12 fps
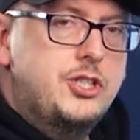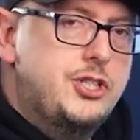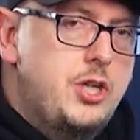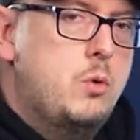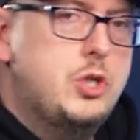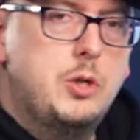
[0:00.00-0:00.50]

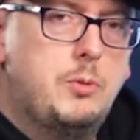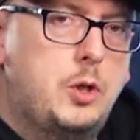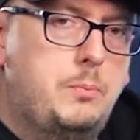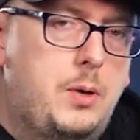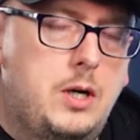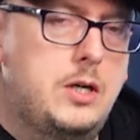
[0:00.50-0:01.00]

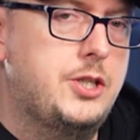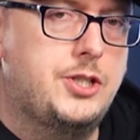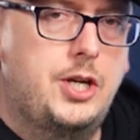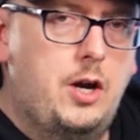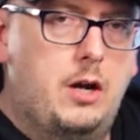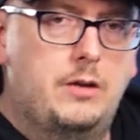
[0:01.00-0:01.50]
sociable
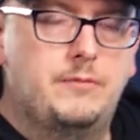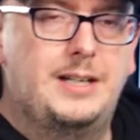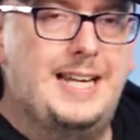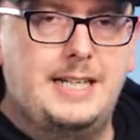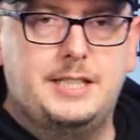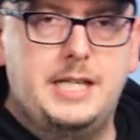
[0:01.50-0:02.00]
person on
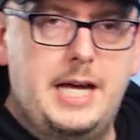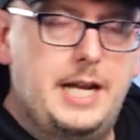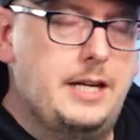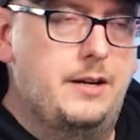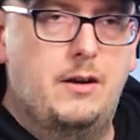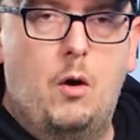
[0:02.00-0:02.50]

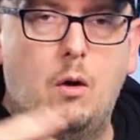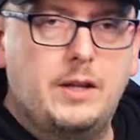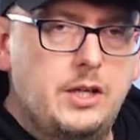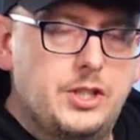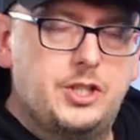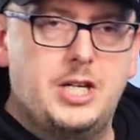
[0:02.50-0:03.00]
LinkedIn and all
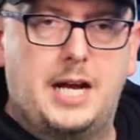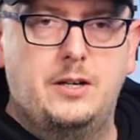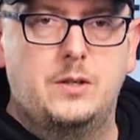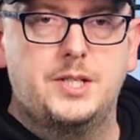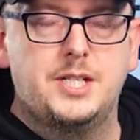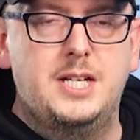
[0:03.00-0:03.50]
the other
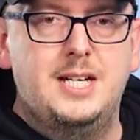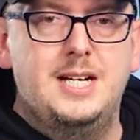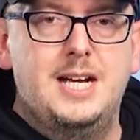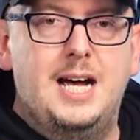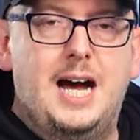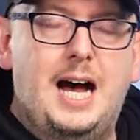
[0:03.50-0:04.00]
channels.
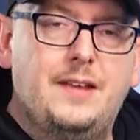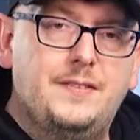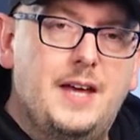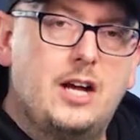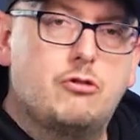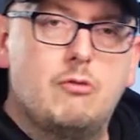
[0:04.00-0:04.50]

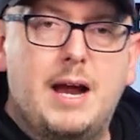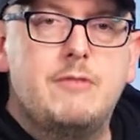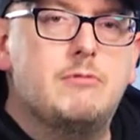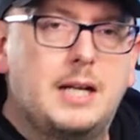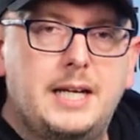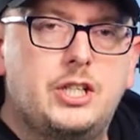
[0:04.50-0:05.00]
And they're
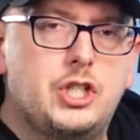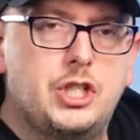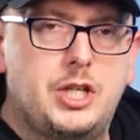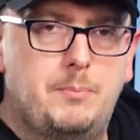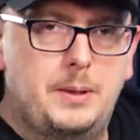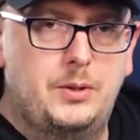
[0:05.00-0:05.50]
great
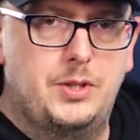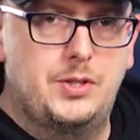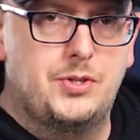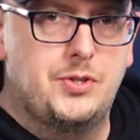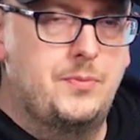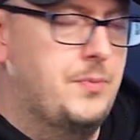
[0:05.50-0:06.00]
relationship
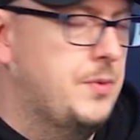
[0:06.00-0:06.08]
builders.